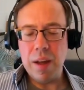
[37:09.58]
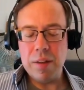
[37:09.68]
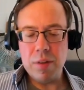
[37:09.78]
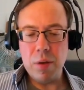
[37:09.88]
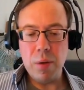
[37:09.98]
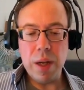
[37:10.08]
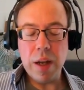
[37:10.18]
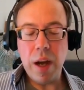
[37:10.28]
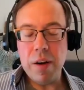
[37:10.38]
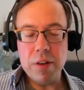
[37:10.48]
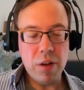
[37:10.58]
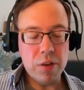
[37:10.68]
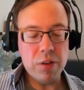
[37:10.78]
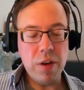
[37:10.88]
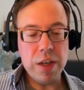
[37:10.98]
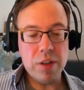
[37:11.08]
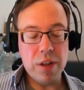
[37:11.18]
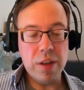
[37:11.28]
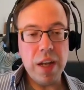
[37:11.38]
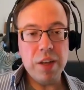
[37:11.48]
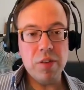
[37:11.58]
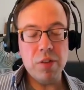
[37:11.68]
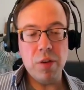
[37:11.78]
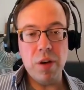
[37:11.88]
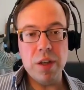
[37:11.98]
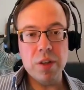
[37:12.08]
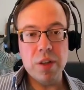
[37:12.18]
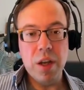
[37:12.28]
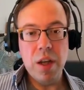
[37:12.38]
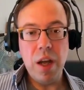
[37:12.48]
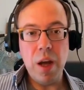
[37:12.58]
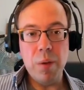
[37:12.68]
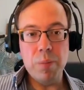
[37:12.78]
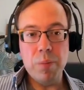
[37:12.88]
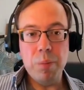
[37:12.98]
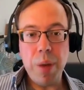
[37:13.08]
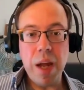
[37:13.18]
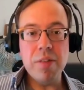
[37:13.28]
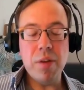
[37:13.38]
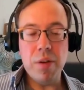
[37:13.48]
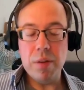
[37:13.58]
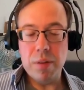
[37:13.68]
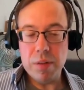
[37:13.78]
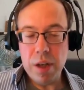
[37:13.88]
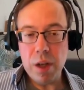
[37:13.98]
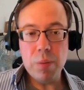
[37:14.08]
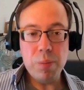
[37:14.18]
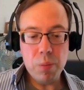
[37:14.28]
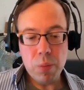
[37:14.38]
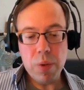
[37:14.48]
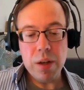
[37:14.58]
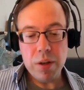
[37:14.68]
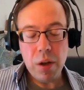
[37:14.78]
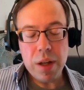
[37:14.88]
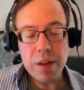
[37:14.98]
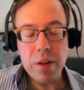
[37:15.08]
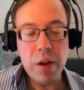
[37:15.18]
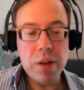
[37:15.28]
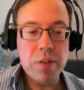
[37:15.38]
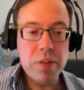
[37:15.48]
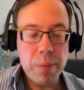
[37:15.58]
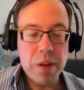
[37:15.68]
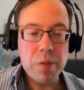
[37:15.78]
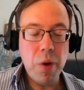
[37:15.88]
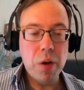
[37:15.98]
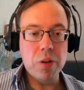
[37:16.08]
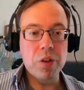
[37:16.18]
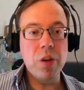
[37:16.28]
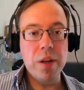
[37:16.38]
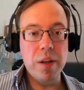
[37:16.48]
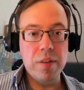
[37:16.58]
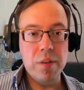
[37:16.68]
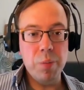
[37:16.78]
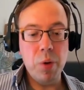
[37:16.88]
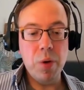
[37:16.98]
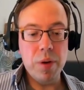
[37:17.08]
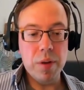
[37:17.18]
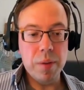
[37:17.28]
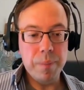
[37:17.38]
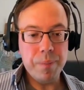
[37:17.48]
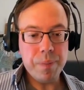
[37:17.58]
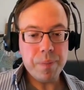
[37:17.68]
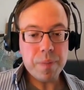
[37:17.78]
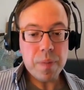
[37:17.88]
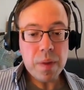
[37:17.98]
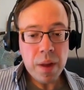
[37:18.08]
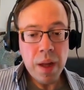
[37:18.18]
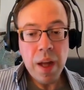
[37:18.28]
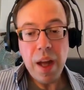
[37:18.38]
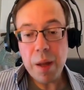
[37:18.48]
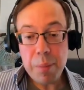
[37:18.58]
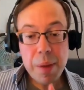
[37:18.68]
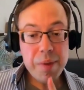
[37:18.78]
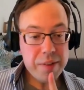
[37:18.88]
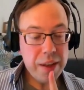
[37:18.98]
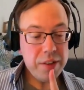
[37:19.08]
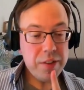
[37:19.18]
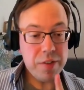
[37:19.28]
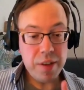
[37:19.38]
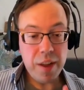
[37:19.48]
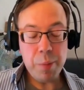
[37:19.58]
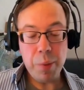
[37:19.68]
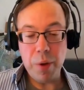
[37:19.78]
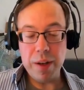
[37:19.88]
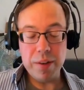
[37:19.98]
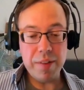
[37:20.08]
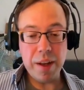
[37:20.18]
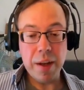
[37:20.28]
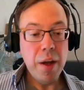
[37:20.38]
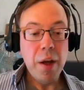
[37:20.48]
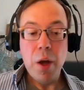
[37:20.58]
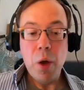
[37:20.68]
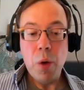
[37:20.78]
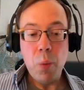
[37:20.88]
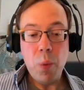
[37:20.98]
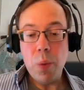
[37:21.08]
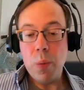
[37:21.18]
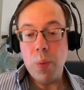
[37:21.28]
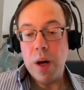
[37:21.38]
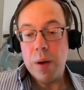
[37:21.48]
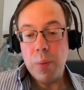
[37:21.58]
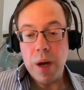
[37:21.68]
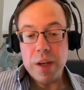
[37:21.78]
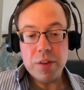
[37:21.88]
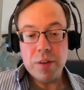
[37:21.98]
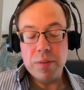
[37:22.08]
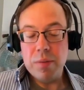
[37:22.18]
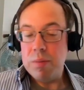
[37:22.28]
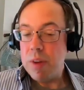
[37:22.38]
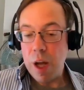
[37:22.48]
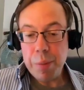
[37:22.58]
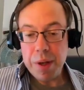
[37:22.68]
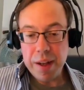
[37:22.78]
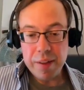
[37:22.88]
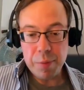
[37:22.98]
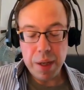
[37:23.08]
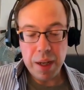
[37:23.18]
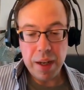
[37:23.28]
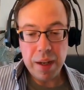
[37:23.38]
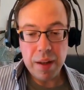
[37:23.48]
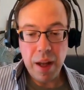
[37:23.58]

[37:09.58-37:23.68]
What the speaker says: to encourage long duration energy storage based on, not in the knowledge of some of this model showing that it's important. And maybe that's actually just another point. It's like, why should companies be